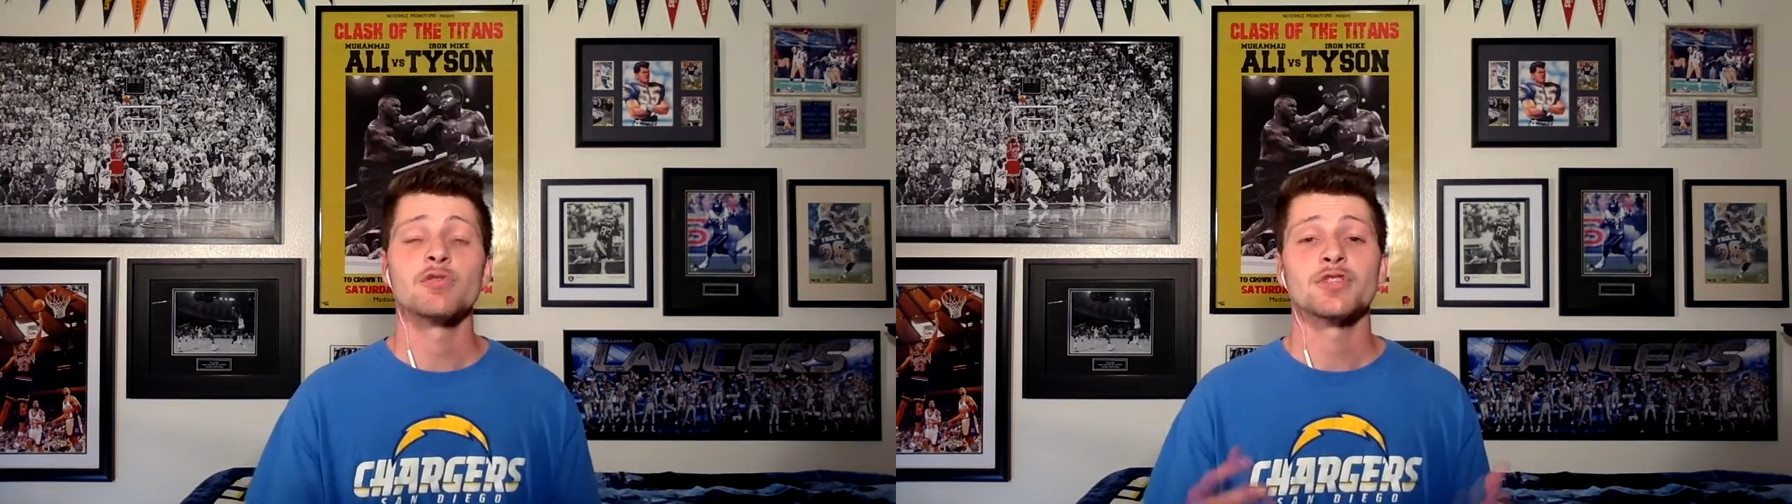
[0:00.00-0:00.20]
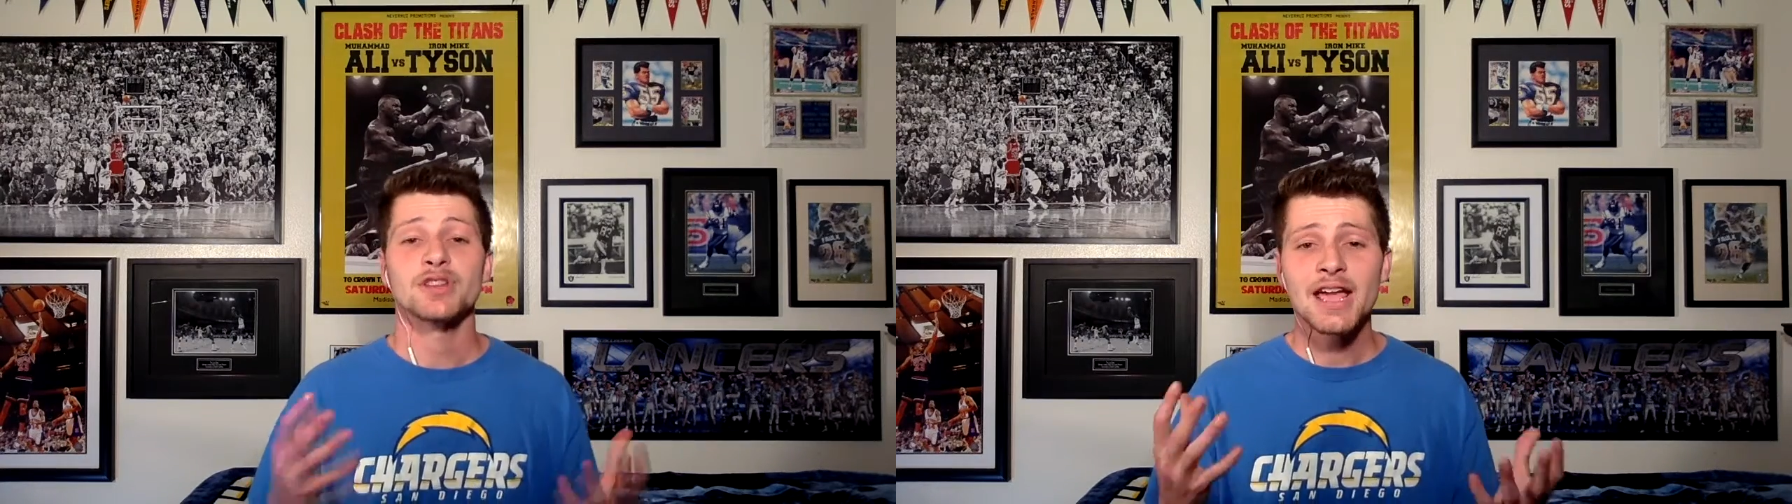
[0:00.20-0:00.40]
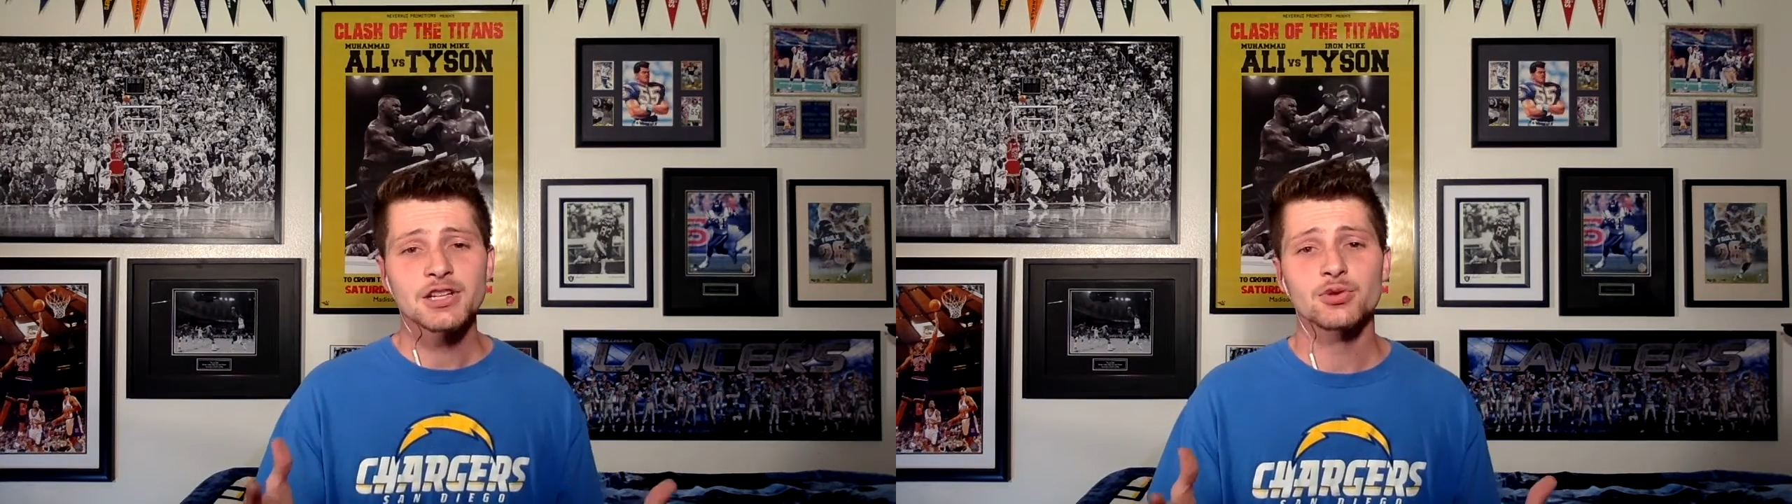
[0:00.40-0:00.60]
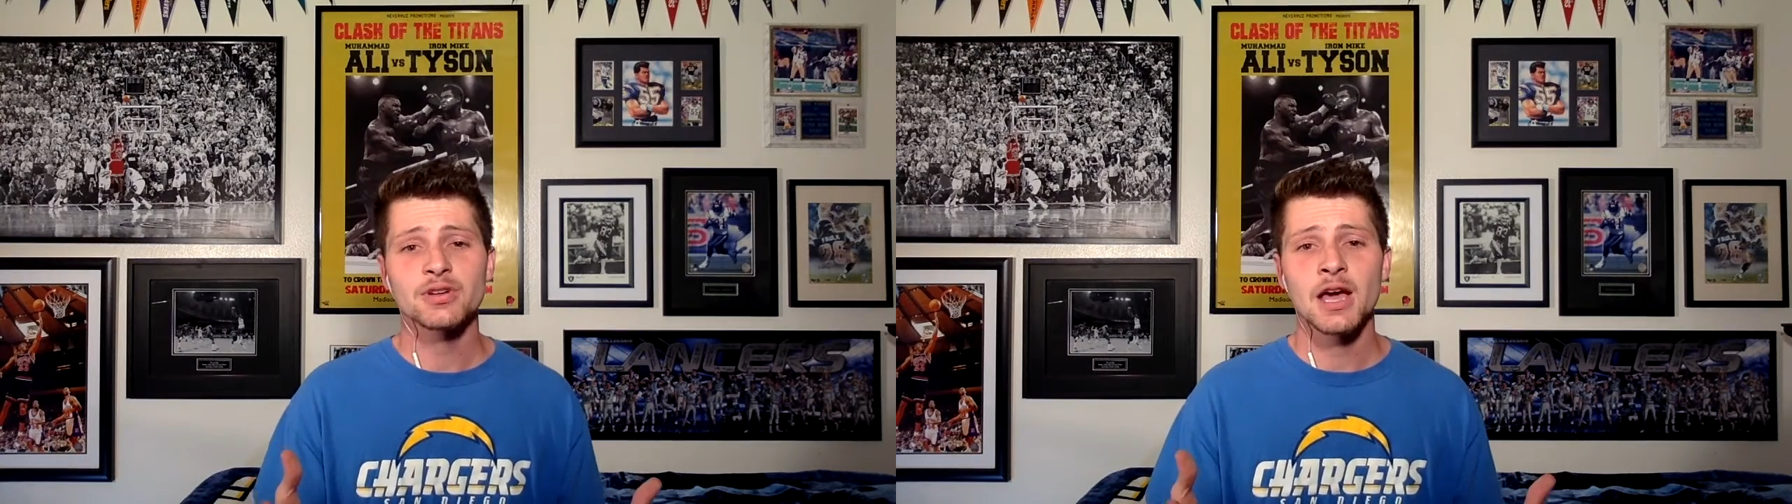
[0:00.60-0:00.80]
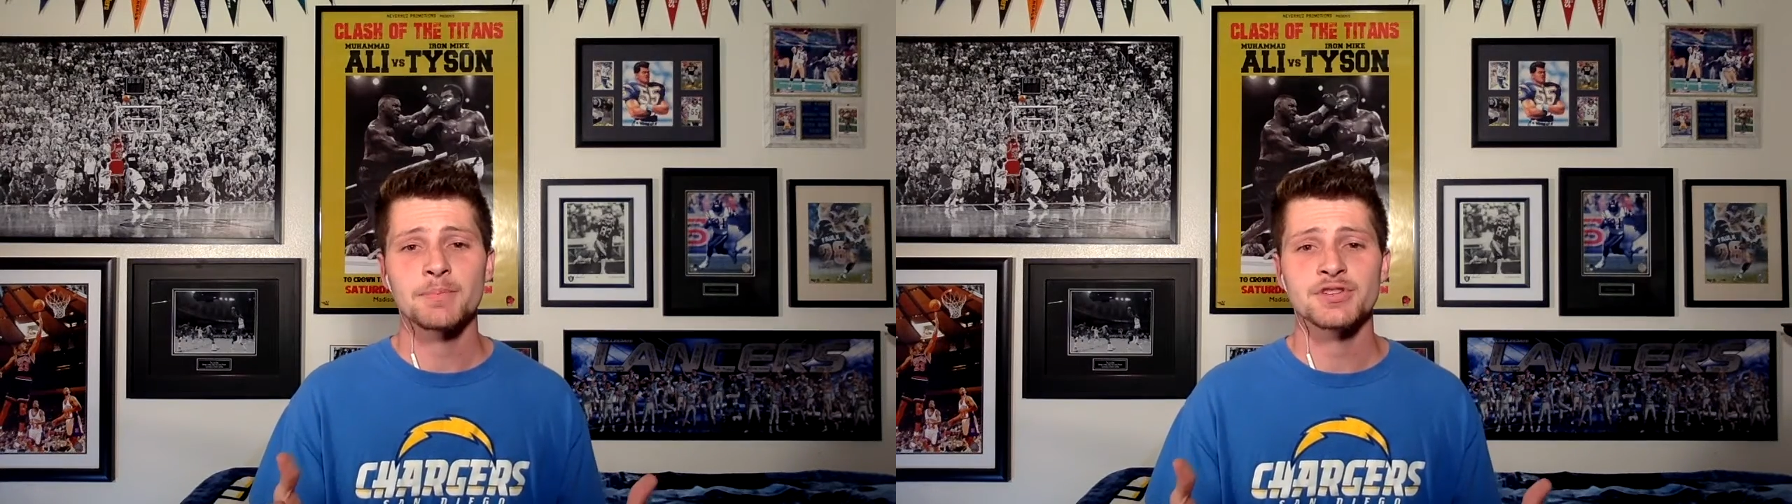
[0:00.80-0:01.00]
Over the next
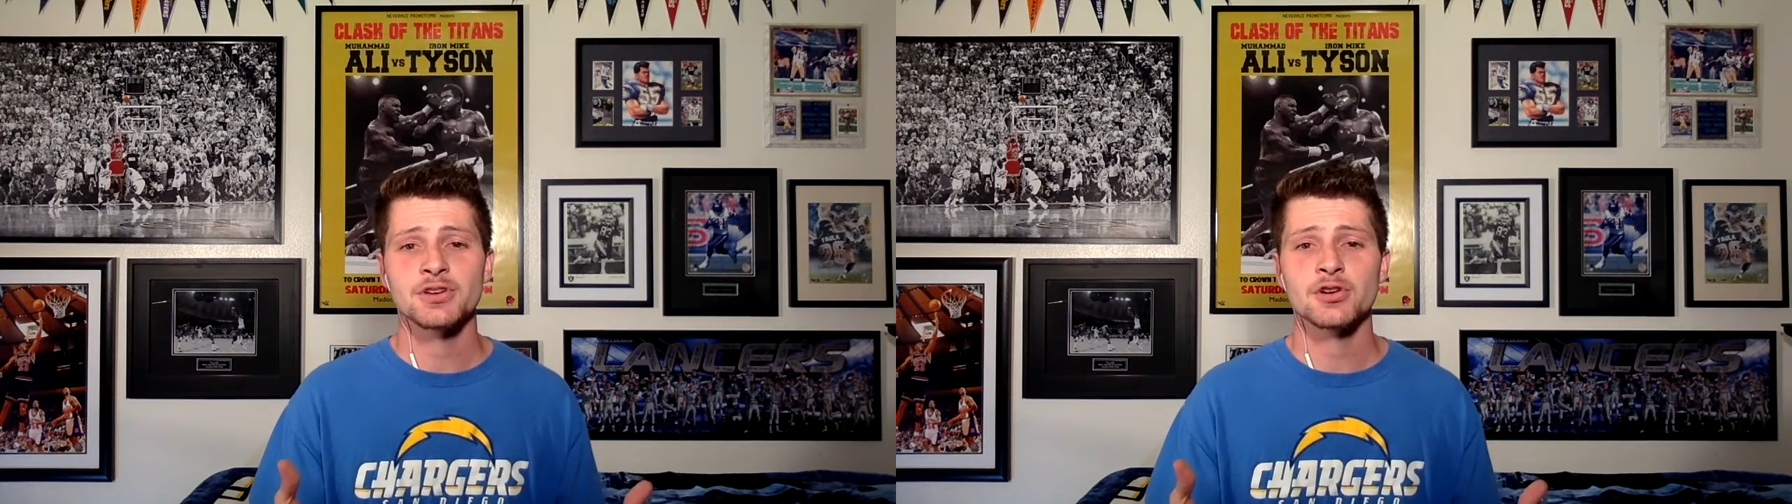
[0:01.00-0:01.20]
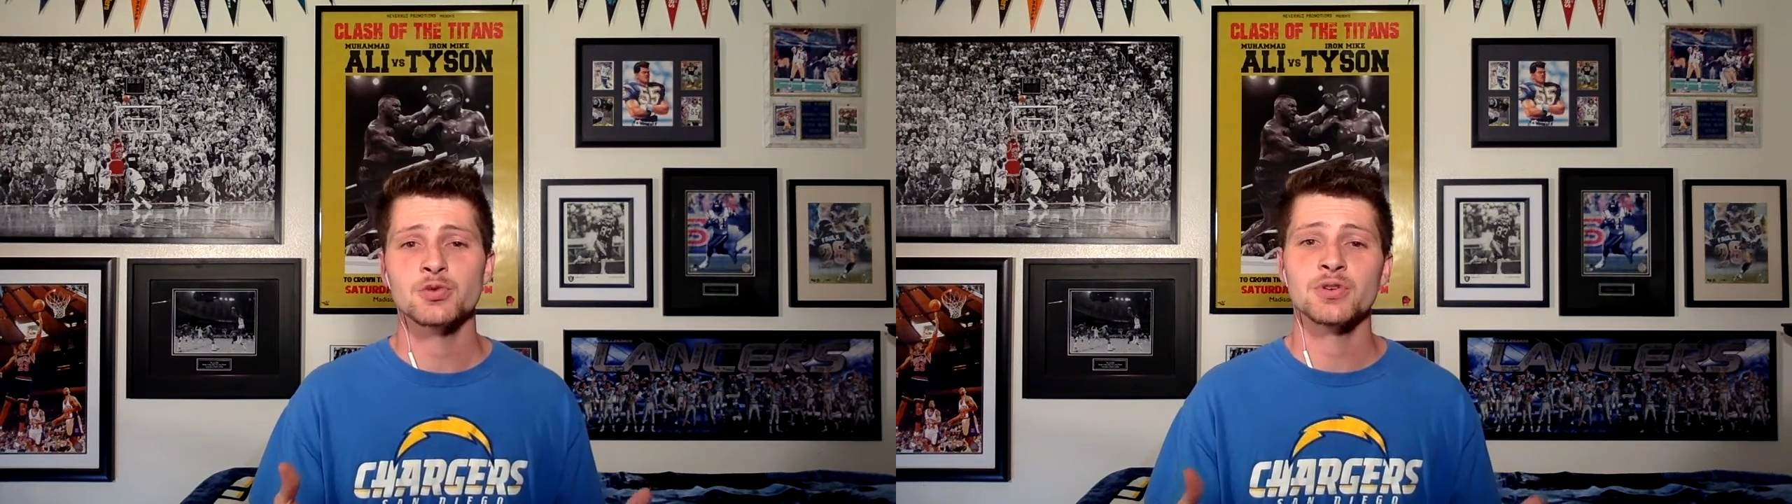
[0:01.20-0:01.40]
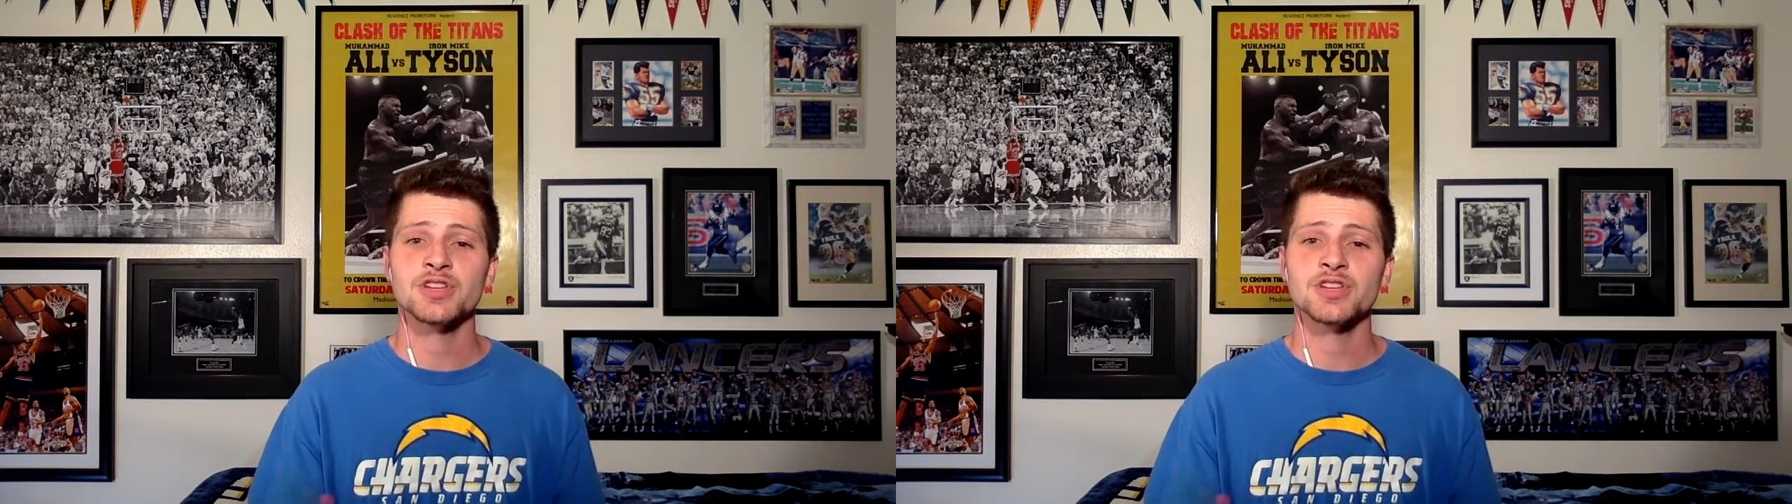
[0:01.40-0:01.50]
3 episodes,